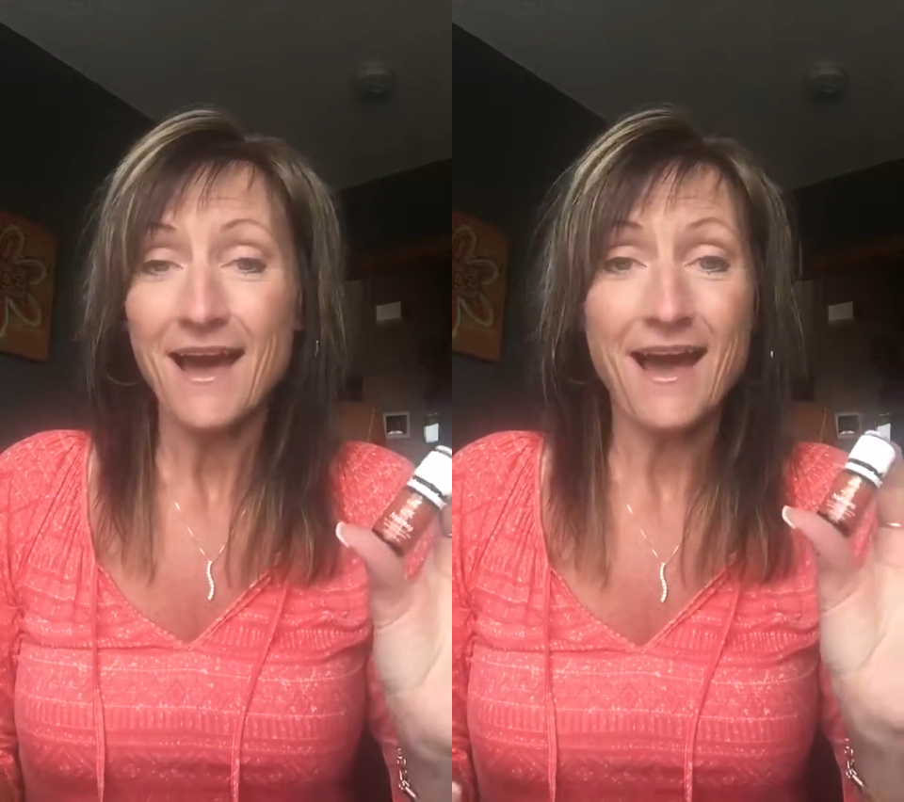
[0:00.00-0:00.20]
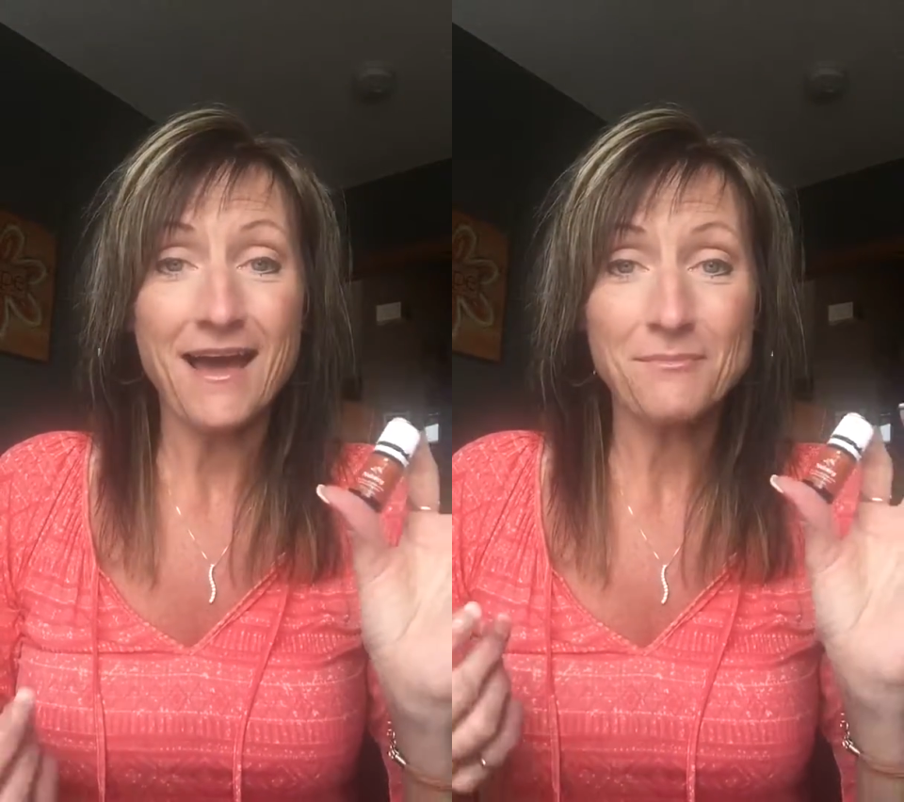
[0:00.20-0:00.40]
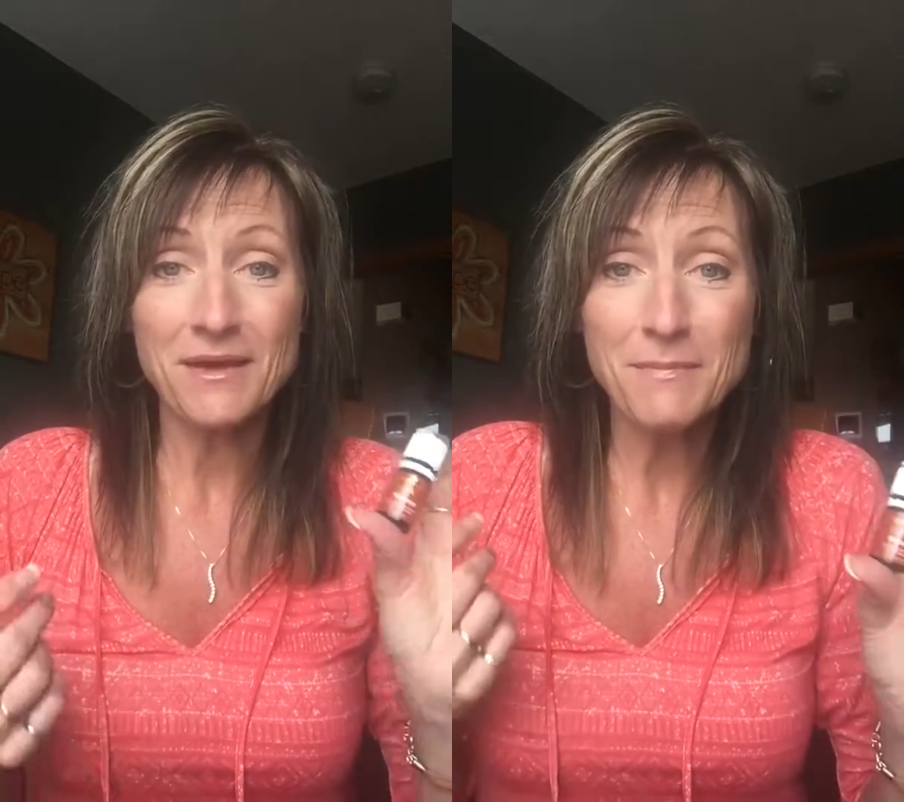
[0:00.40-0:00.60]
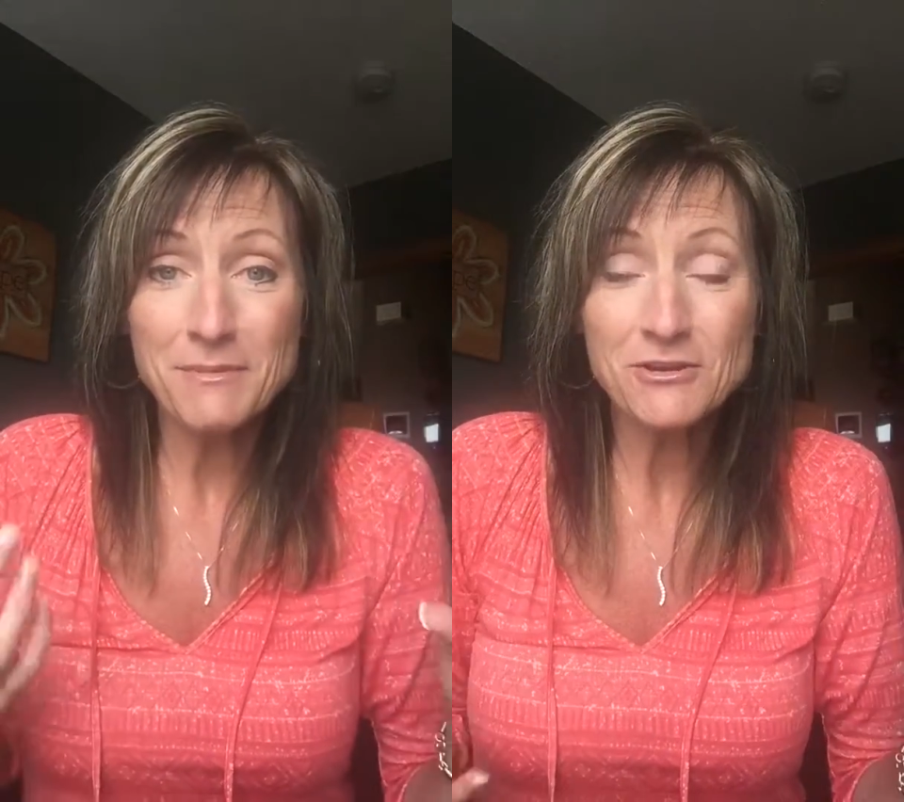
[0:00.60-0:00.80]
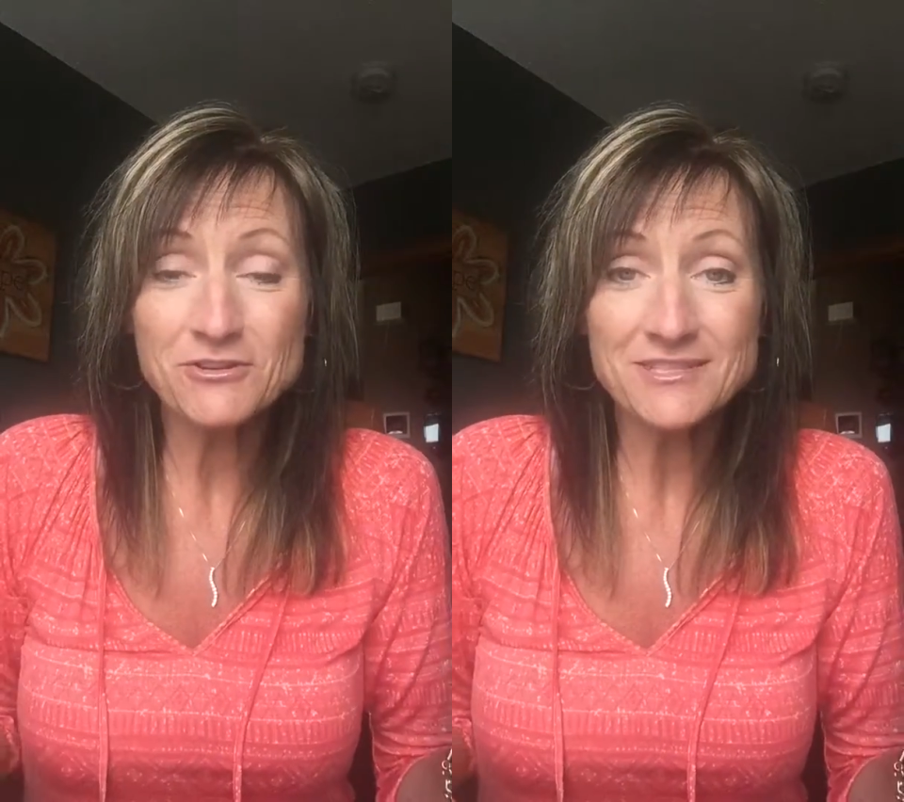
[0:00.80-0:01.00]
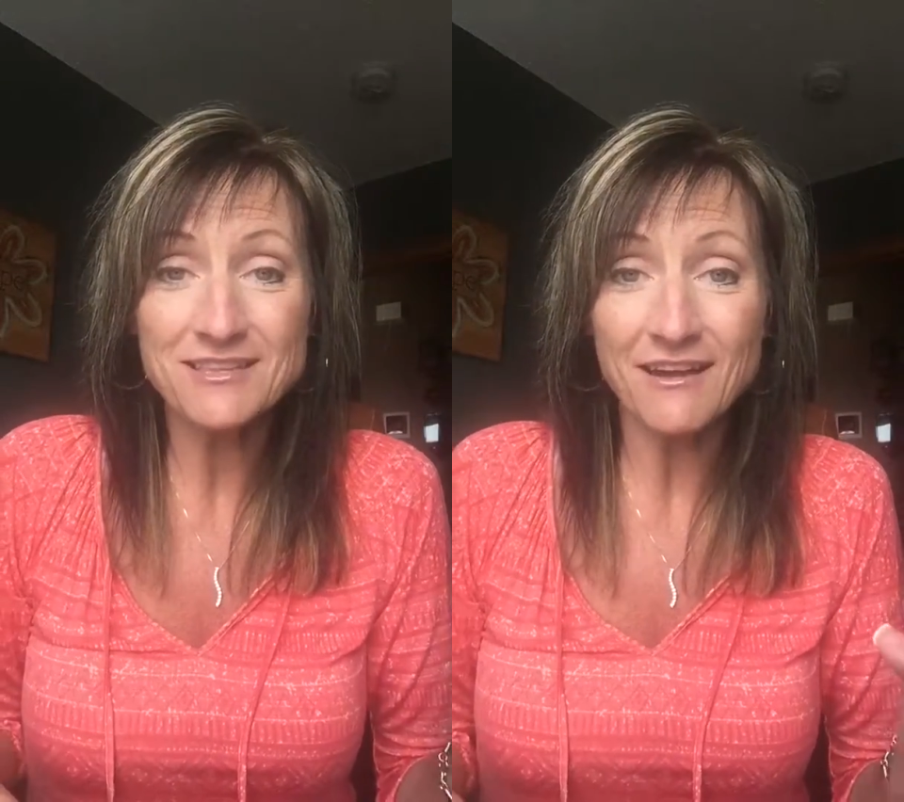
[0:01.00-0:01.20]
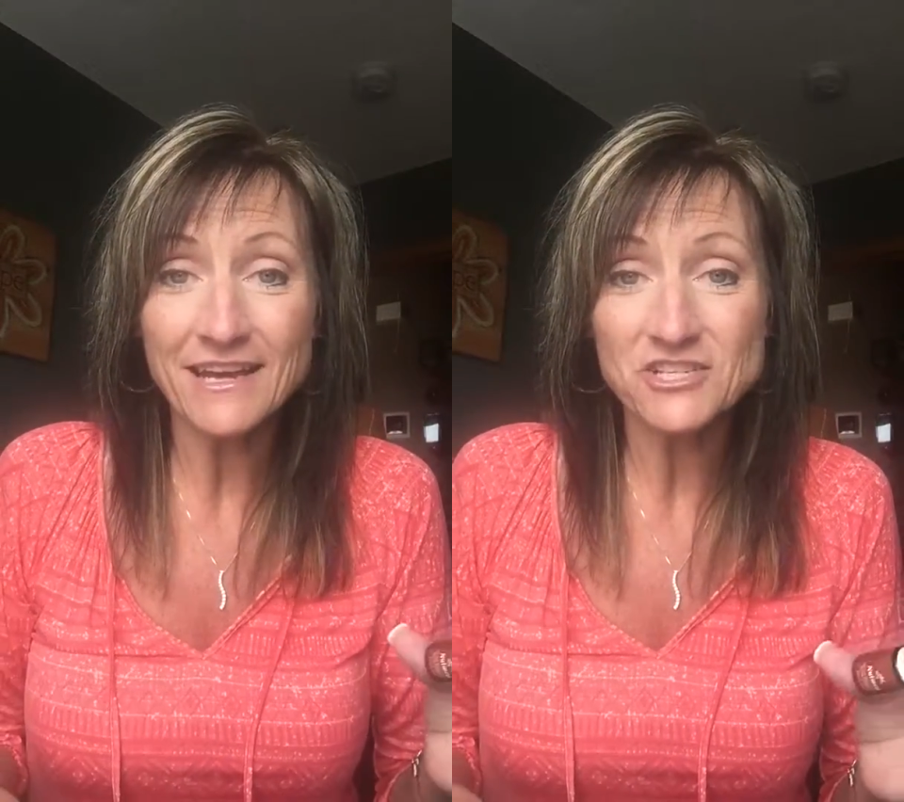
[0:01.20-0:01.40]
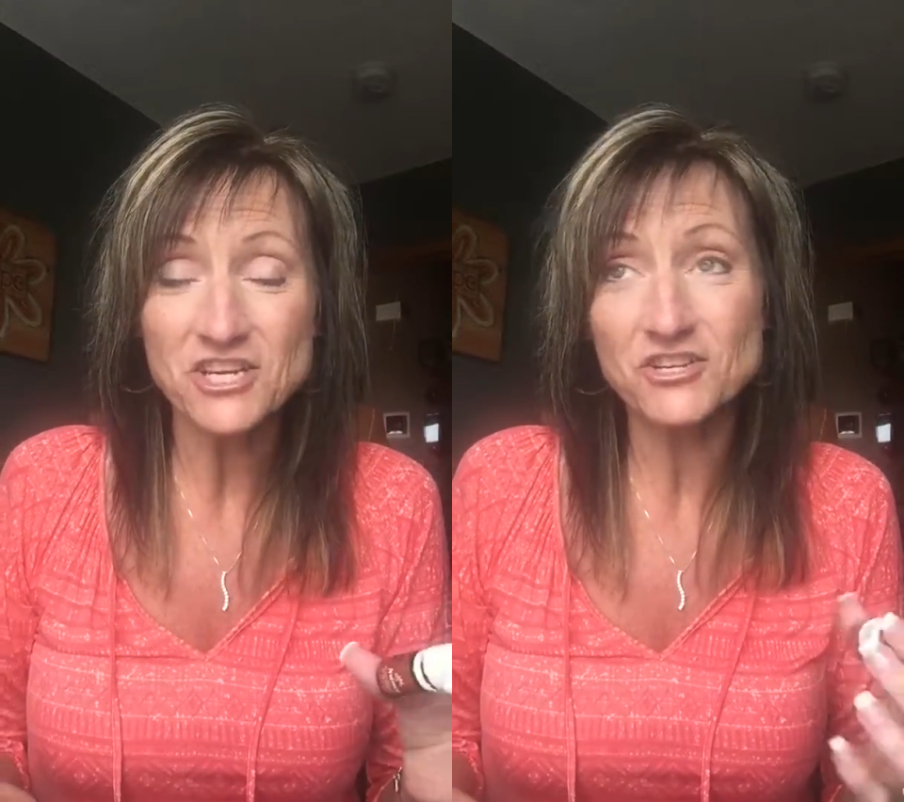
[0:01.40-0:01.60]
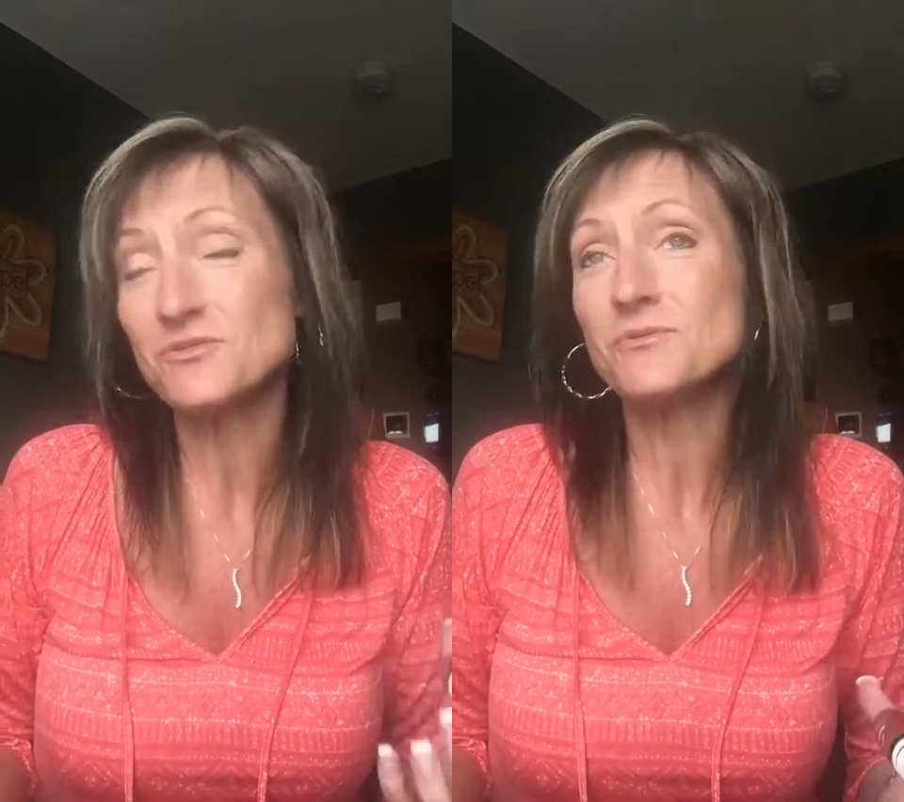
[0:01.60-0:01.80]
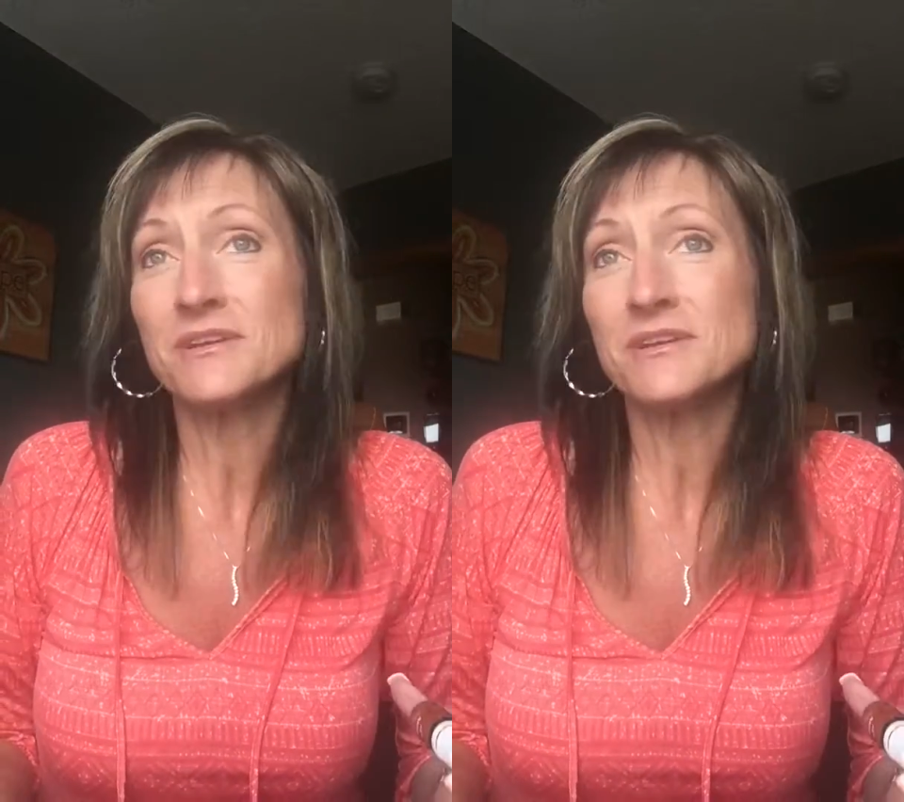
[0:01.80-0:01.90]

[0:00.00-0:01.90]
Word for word: um, maybe you're sluggish and you,